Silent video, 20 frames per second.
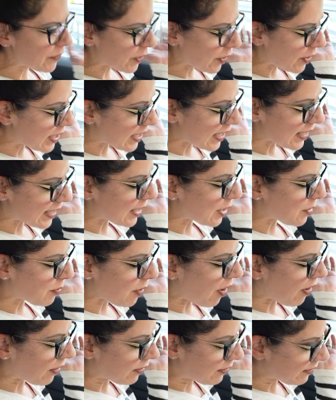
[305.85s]
Chris says it's
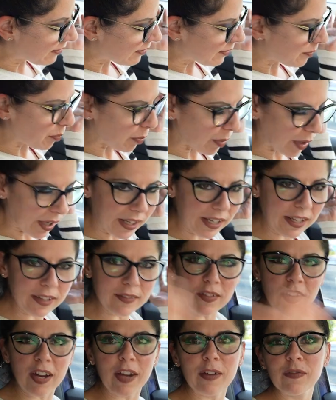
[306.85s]
wrong, but
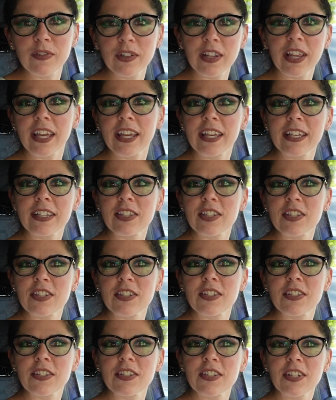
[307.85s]
I feel like
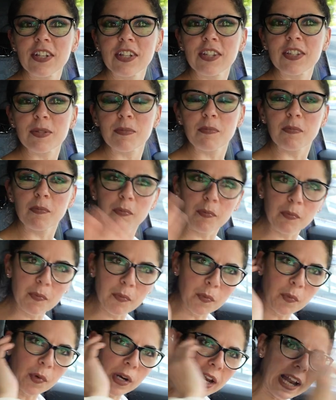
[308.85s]
it's
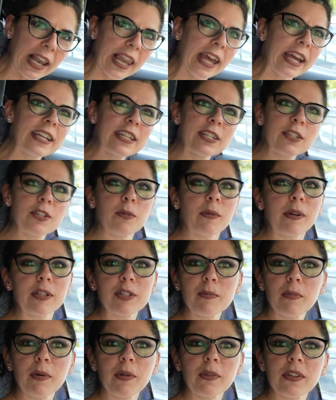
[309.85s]
what I liked so
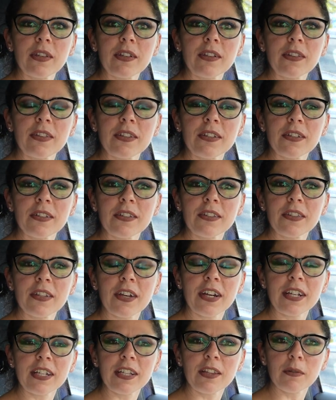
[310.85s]
much about the
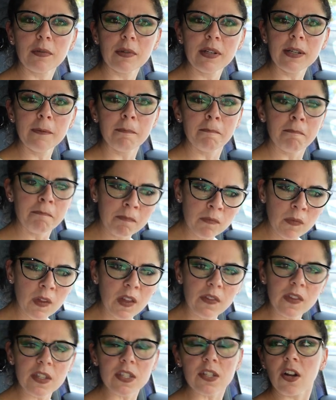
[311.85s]
ID3.
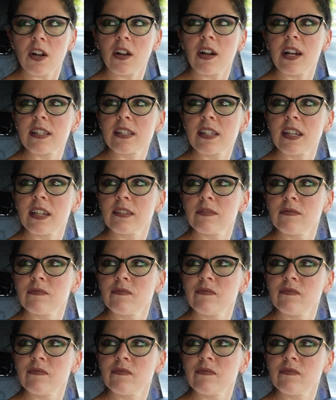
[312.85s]
This car has that.